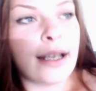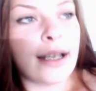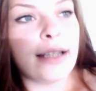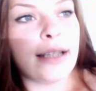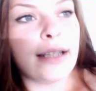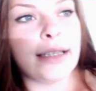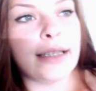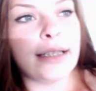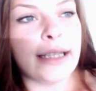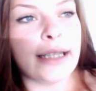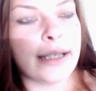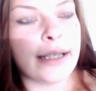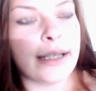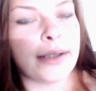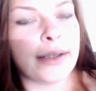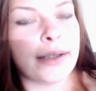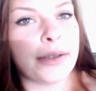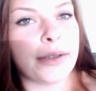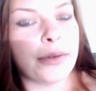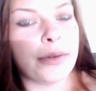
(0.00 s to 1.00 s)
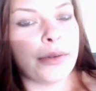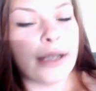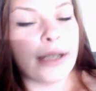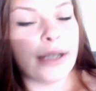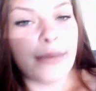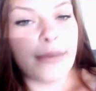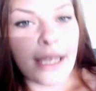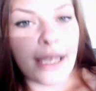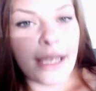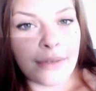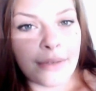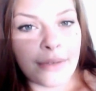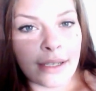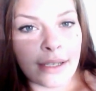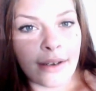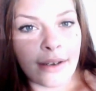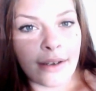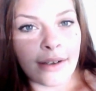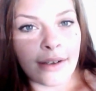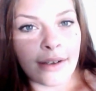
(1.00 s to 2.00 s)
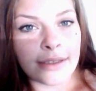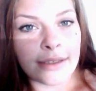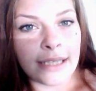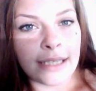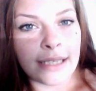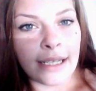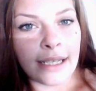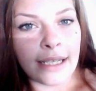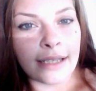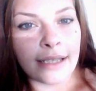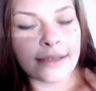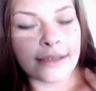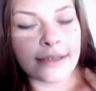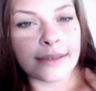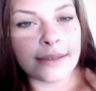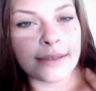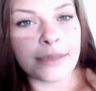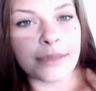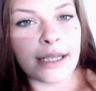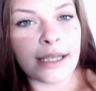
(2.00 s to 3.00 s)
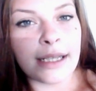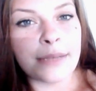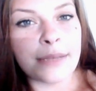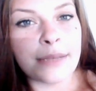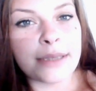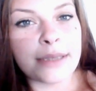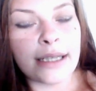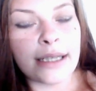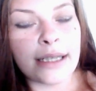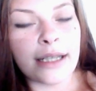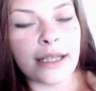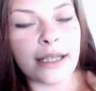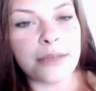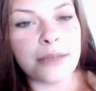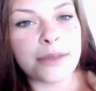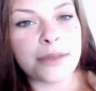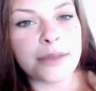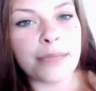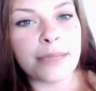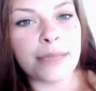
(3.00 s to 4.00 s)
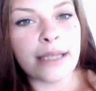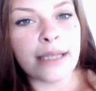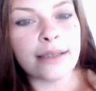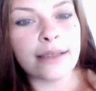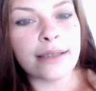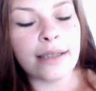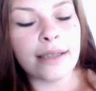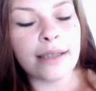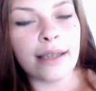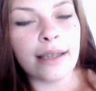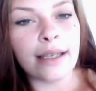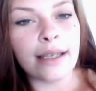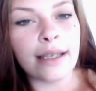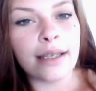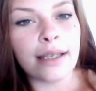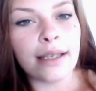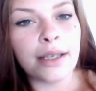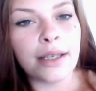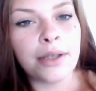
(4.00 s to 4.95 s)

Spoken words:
Like when I'm having a hard day, sometimes it helps me to think,